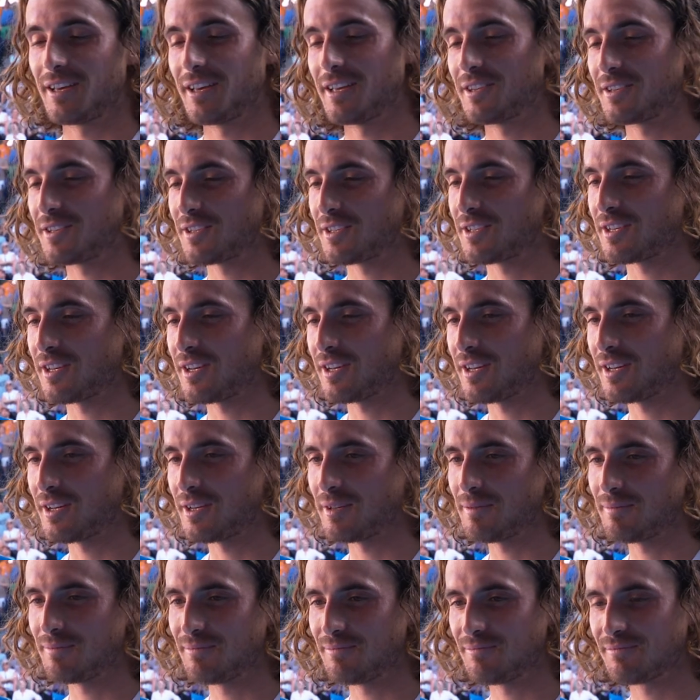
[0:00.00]

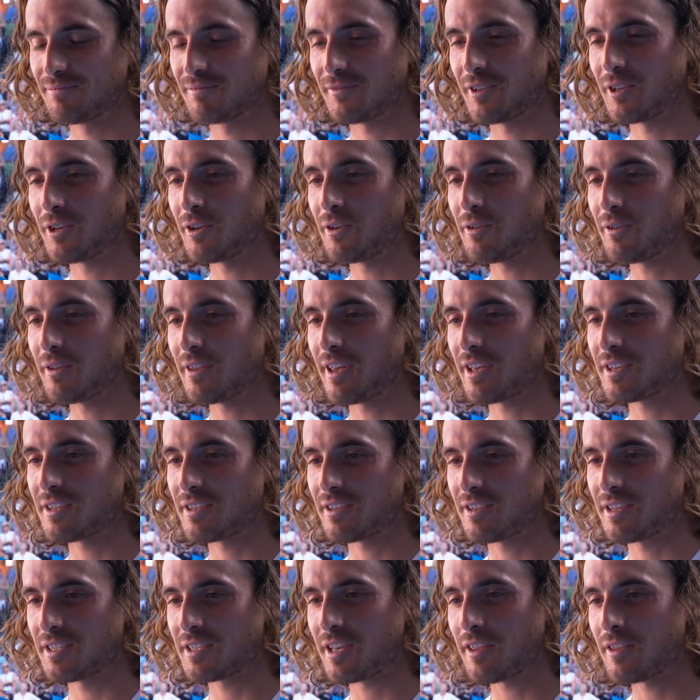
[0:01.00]
You know,
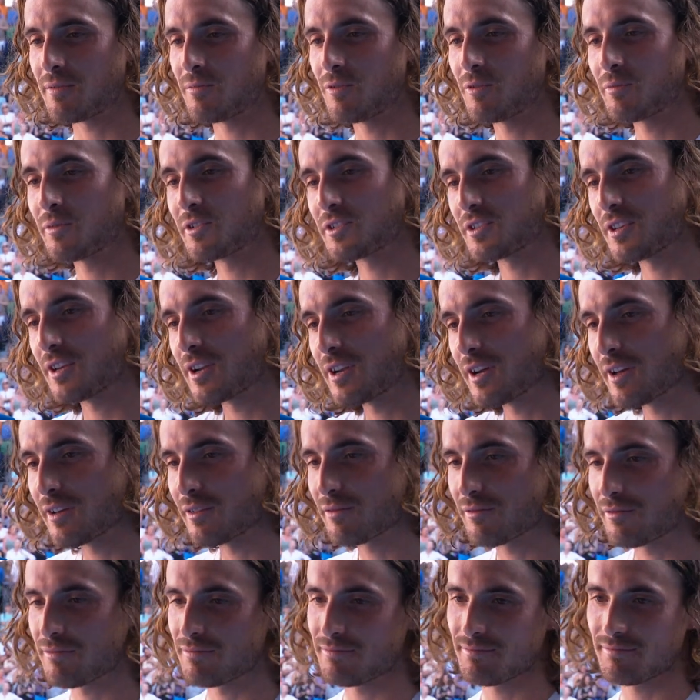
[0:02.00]
these are the moments that
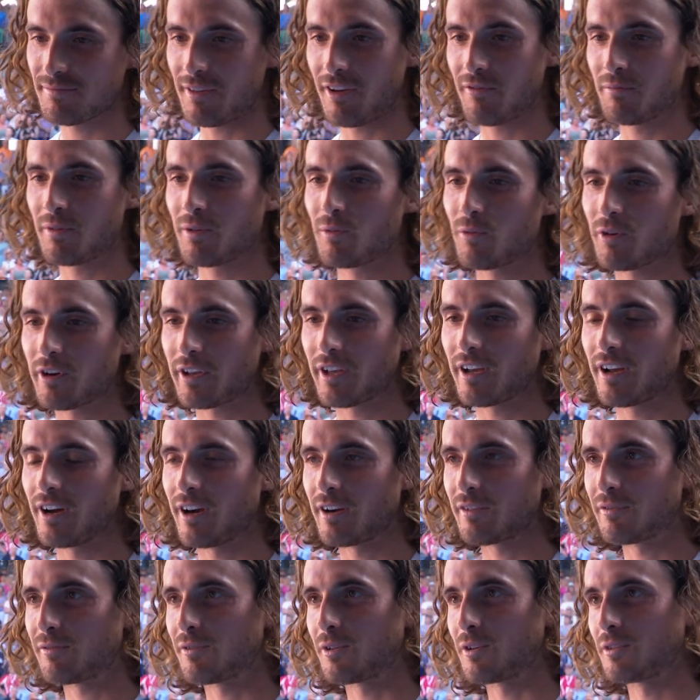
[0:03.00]
I've been working
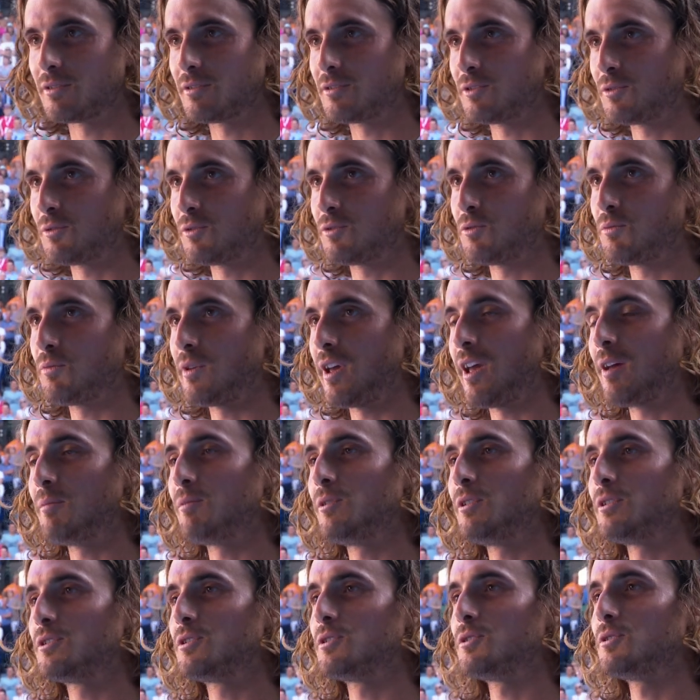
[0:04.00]
hard for, to be
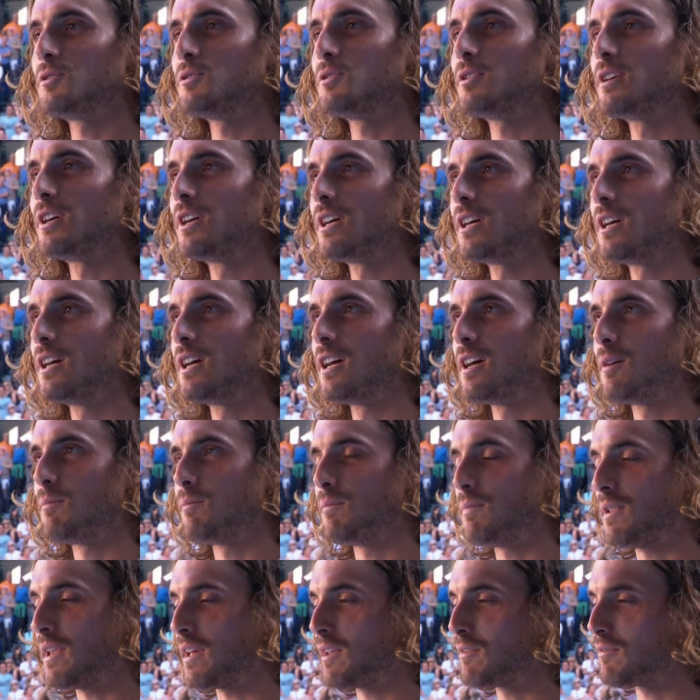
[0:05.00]
able to
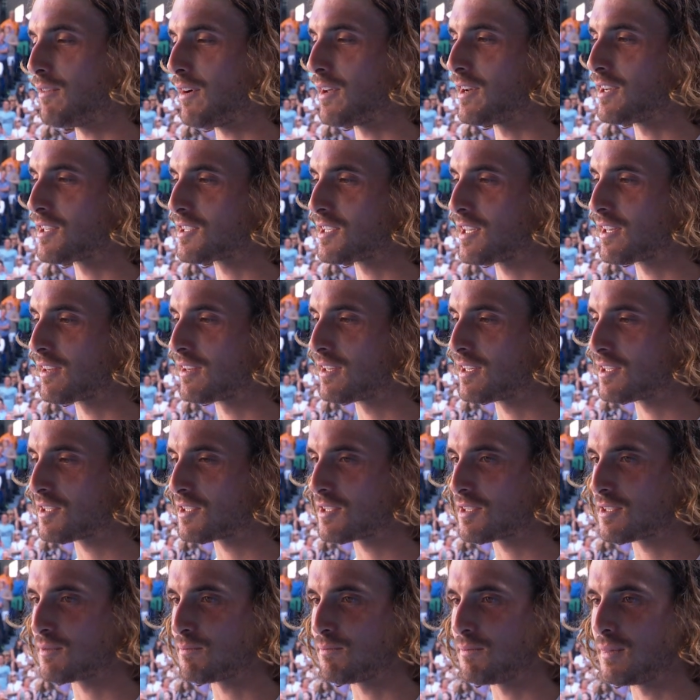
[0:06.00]
play in finals like
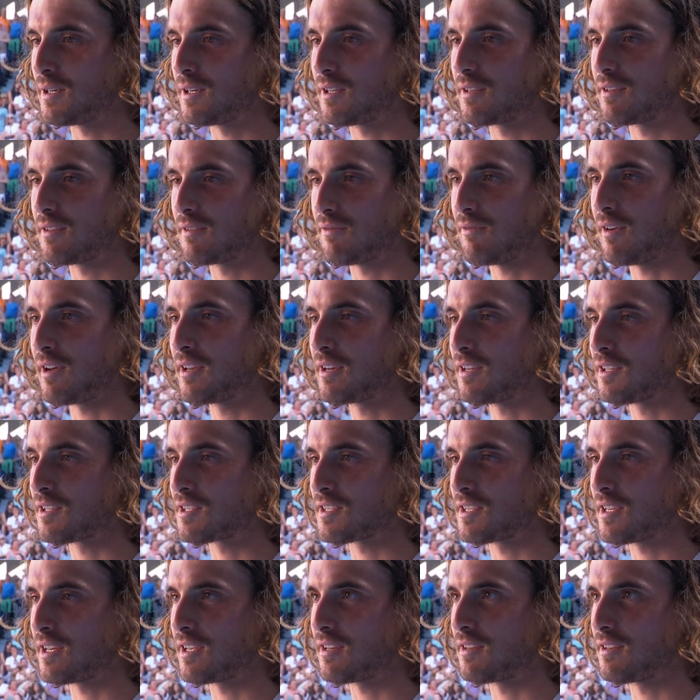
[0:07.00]
this, but
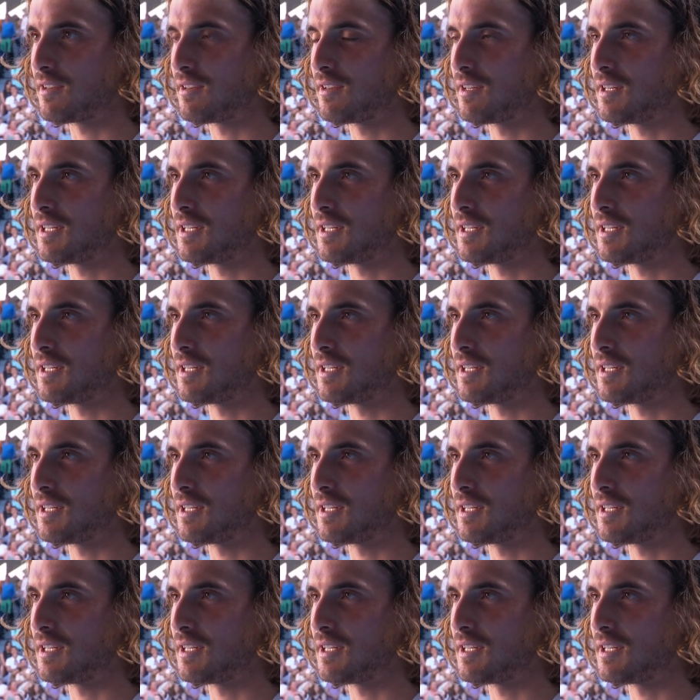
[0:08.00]
finals that